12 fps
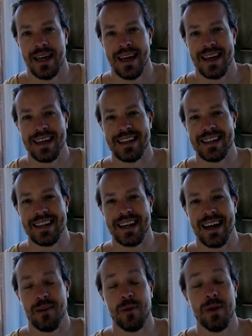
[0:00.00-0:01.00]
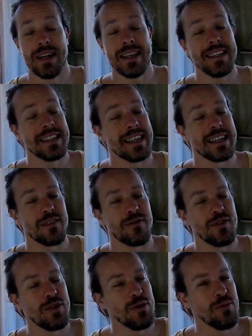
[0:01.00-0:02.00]
And I wanted to take a
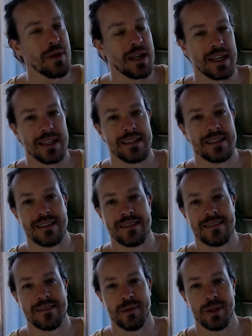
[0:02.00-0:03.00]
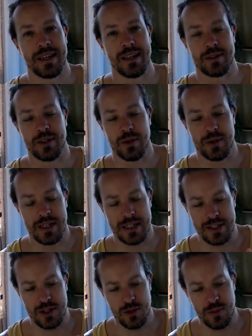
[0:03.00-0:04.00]
few minutes without going into
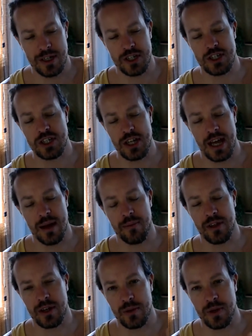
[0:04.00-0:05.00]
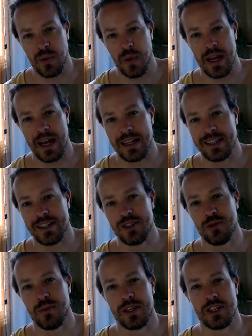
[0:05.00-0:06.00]
too much depth. I don't want to wade out into too
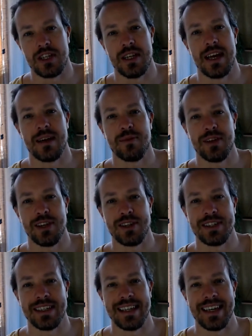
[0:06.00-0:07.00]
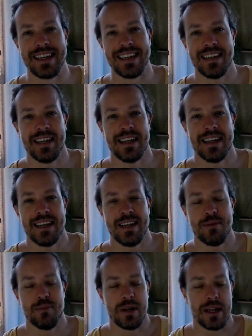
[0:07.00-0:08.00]
much depth here today,
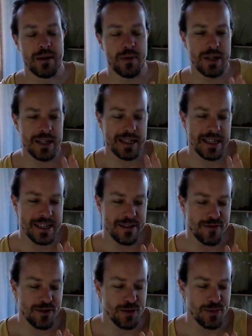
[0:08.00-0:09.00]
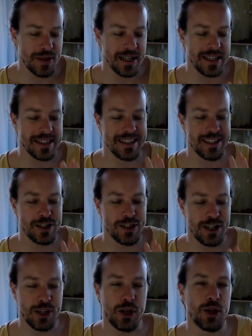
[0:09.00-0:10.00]
but I wanted to take a few minutes and just
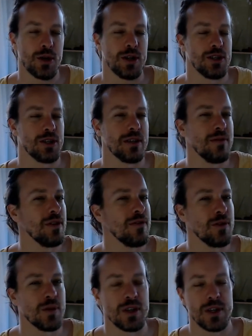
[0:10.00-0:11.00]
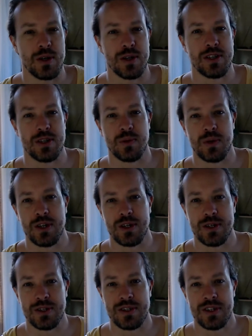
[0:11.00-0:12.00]
encourage you, give you a few encouraging
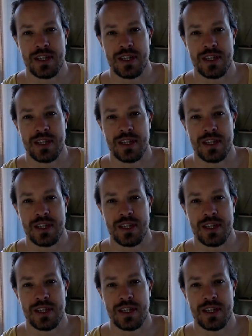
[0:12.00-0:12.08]
words.